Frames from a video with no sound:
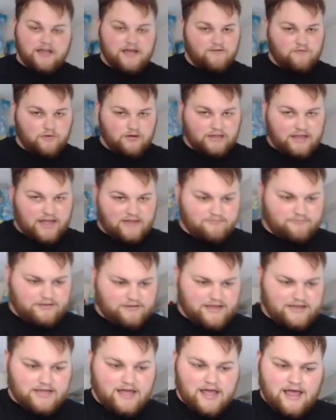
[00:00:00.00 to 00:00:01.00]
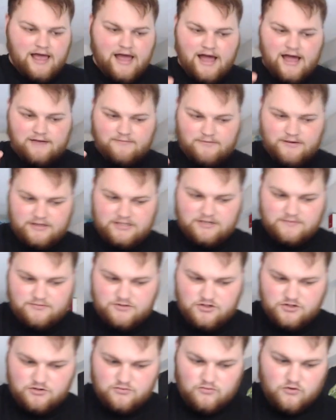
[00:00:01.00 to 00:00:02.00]
have 1 live plant. I picked up
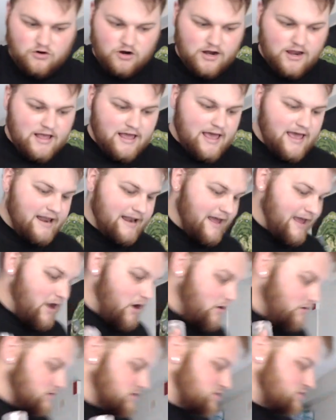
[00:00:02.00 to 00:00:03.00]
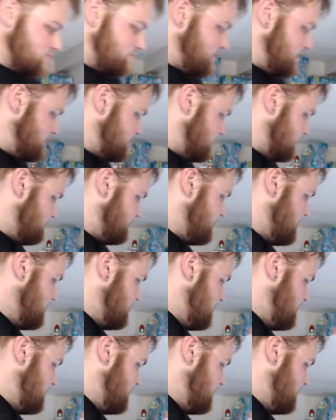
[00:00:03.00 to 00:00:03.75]
2 more, and I also picked up